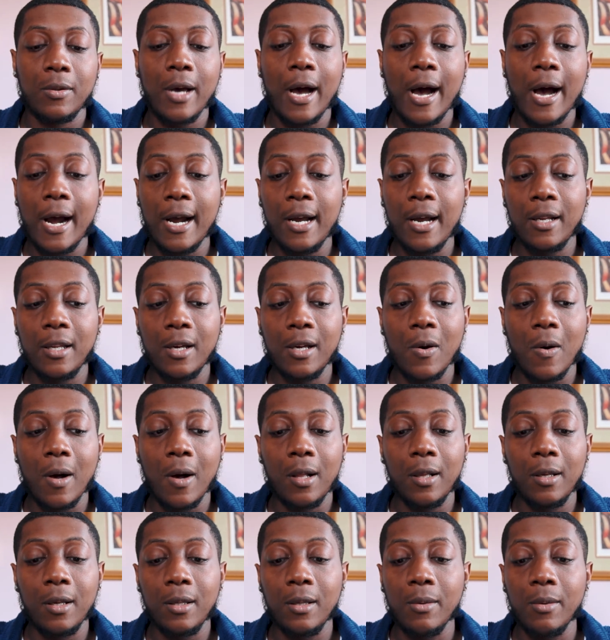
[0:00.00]
the higher the
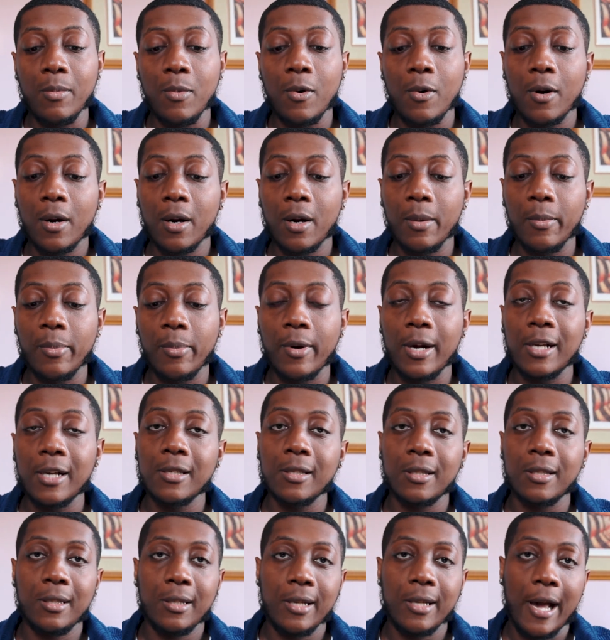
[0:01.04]
quality, the more
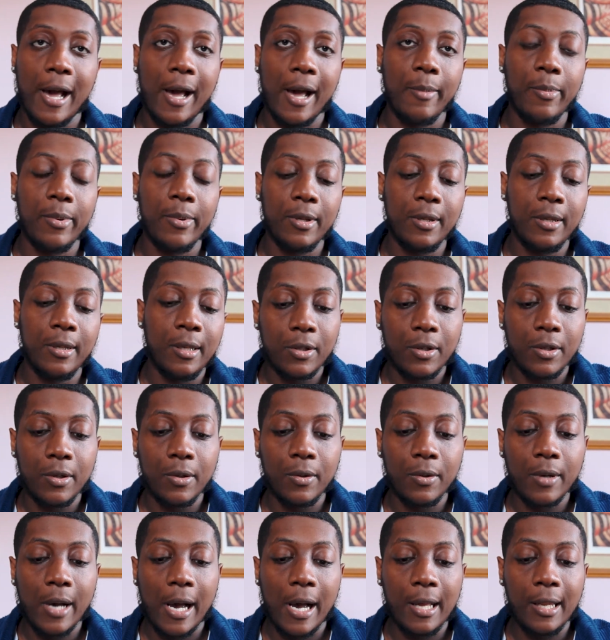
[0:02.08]
compressed is gonna happen.
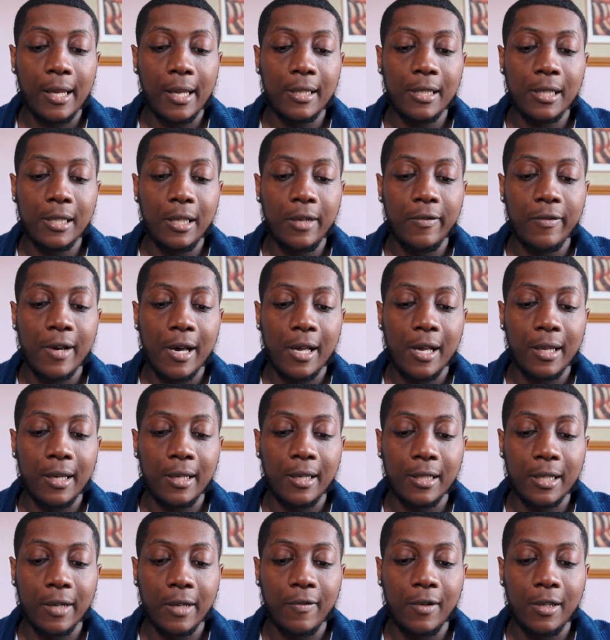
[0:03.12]
So I like to leave it at
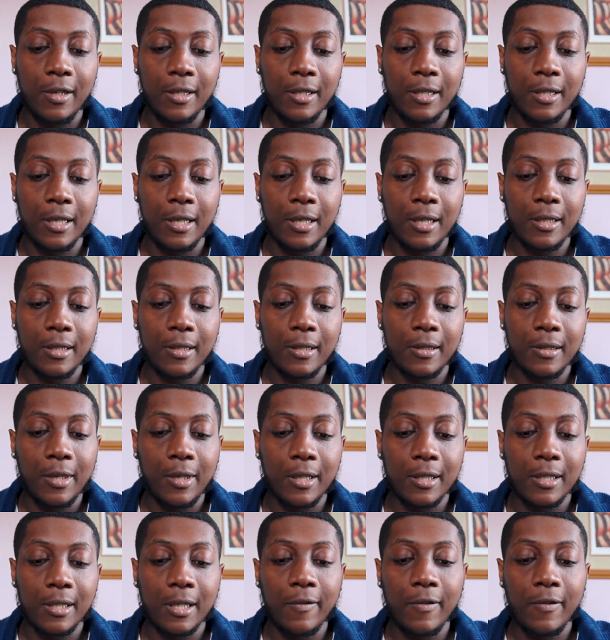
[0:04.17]
like 76,
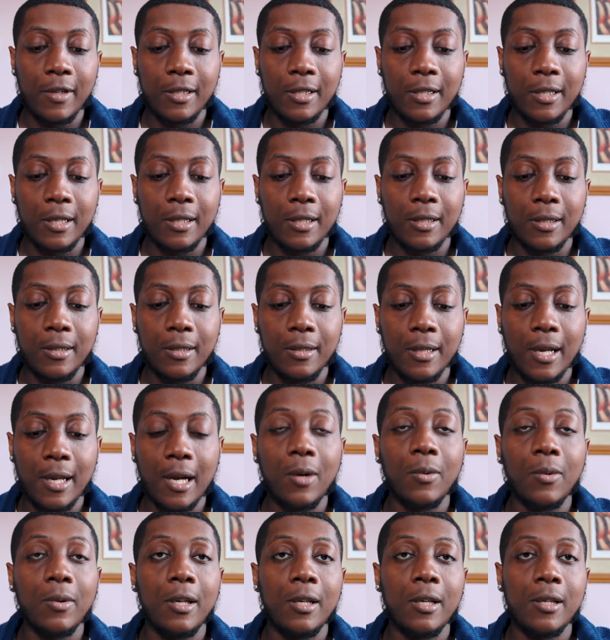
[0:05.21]
because 76
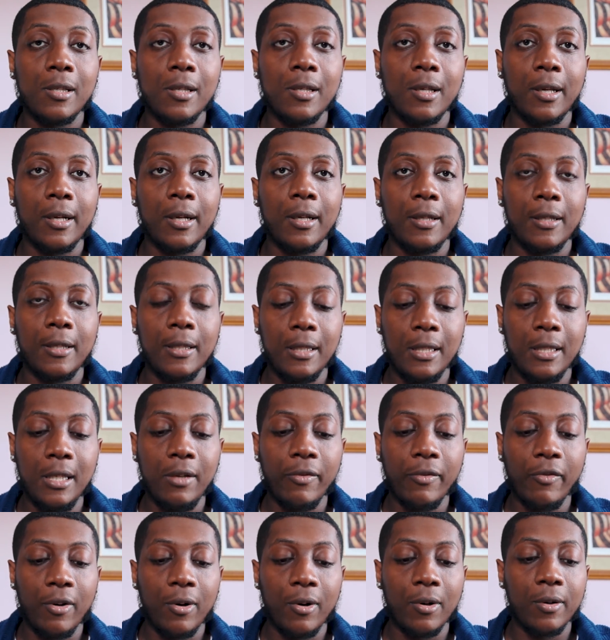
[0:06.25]
not only is the like
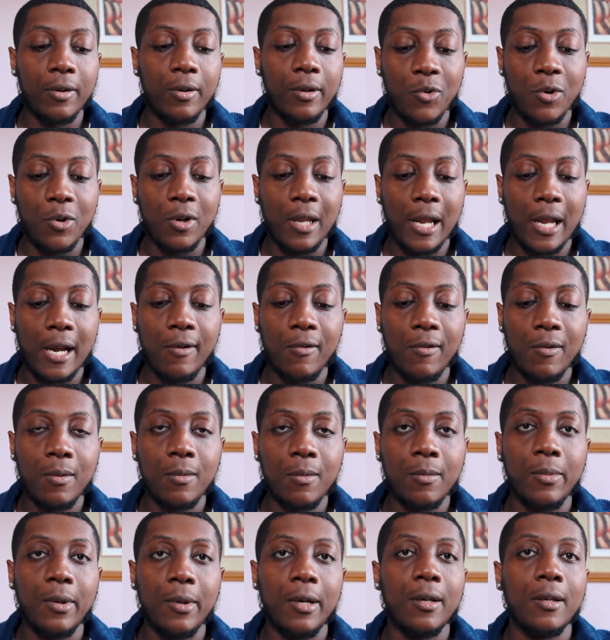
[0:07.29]
default for
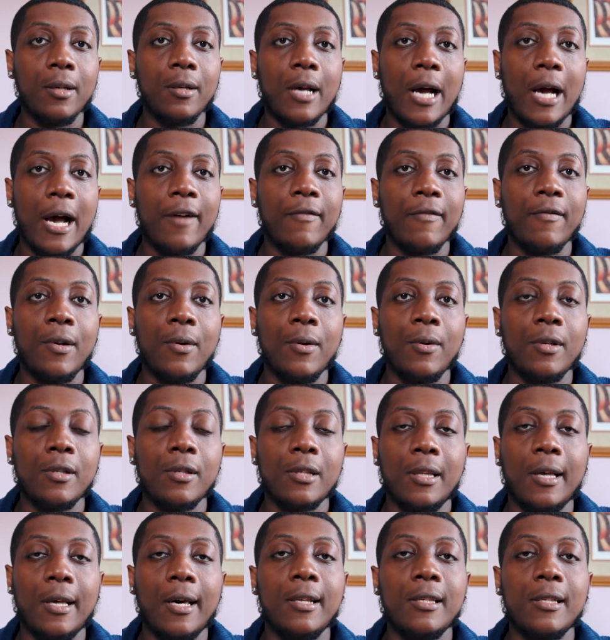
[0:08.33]
Lightroom, but I've noticed
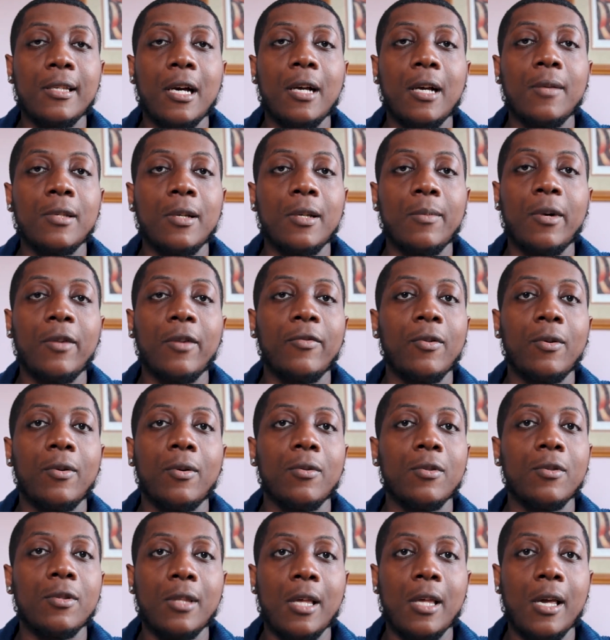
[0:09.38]
a lot of times that my
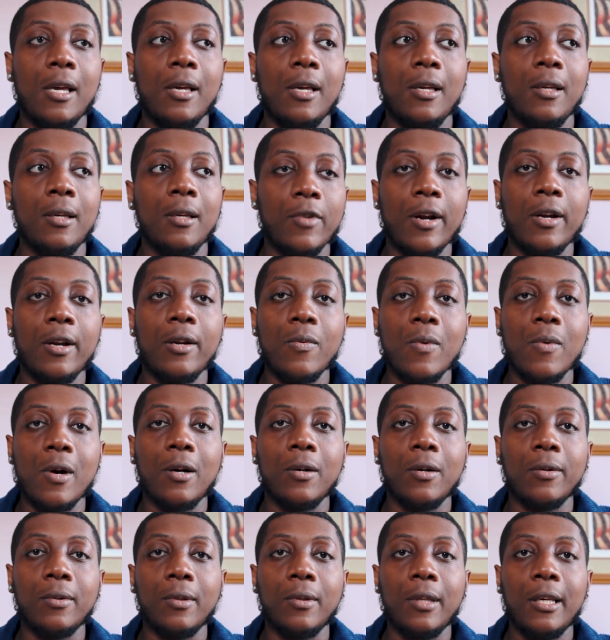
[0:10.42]
photos stay very
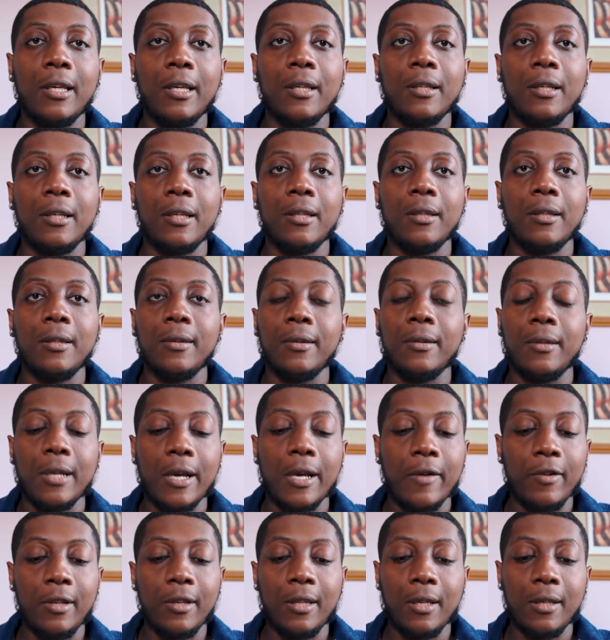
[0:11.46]
well lit and
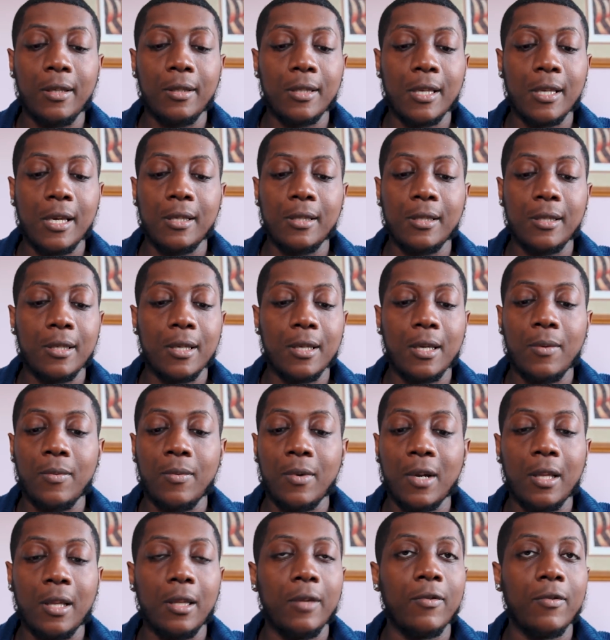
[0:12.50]
everything stays the same
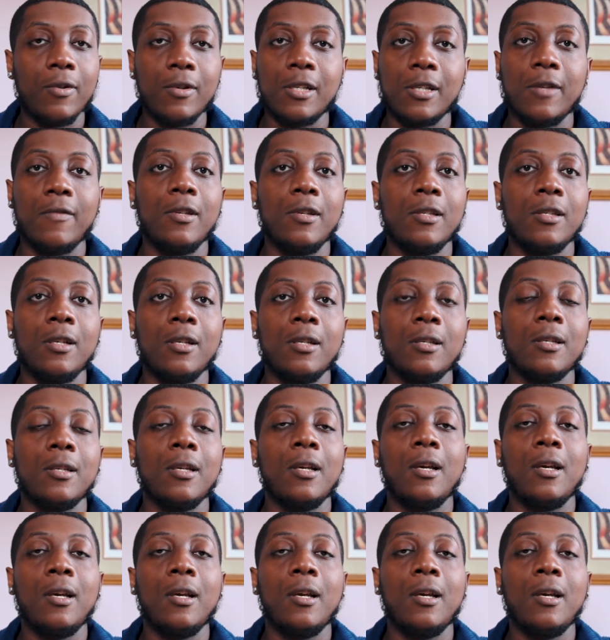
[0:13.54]
when I leave it on 76.